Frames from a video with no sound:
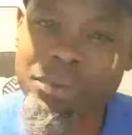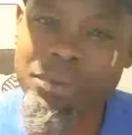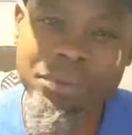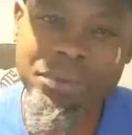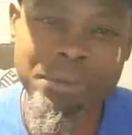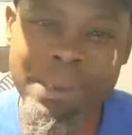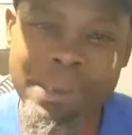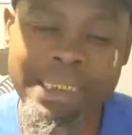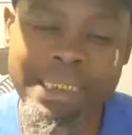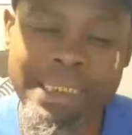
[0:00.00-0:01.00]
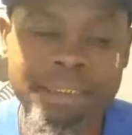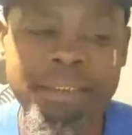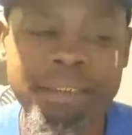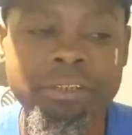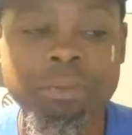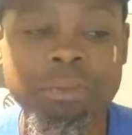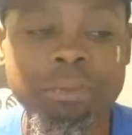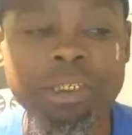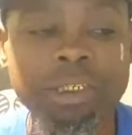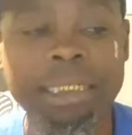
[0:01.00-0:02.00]
You know what I mean? So
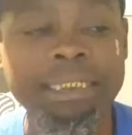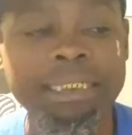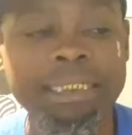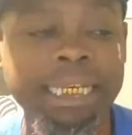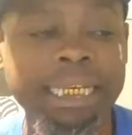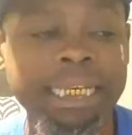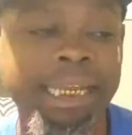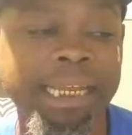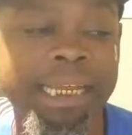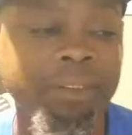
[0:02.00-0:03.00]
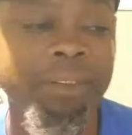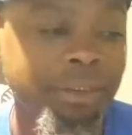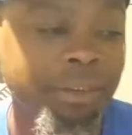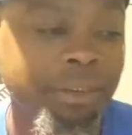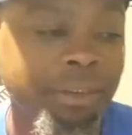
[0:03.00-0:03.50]
sometimes they didn't have the the